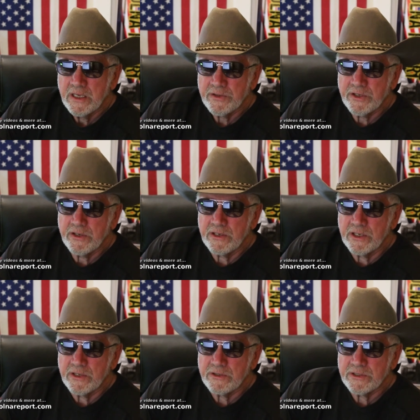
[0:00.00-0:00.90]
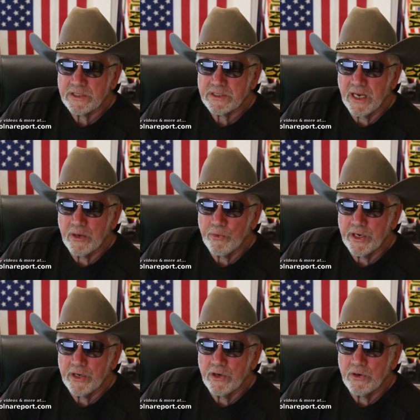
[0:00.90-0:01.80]
The good news is that we
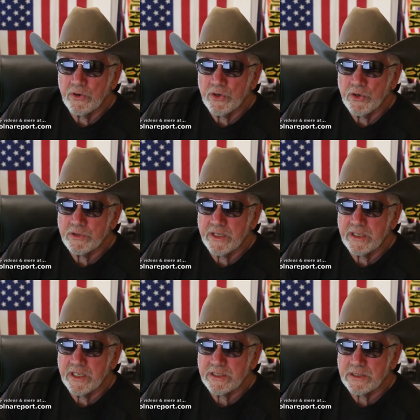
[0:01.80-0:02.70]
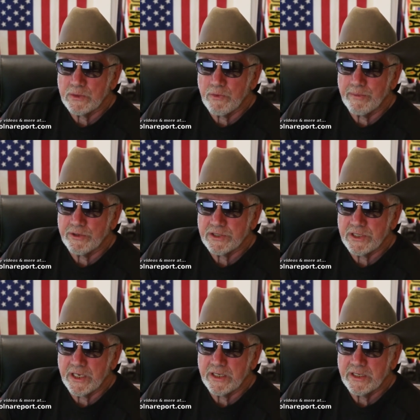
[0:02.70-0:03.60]
know who did this, Weber
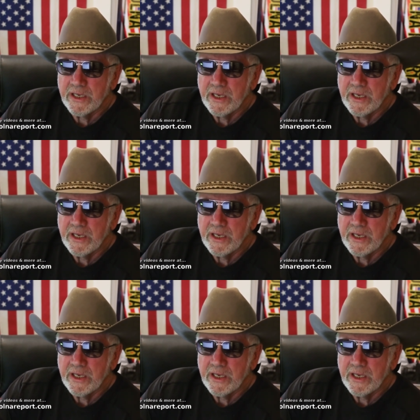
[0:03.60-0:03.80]
said,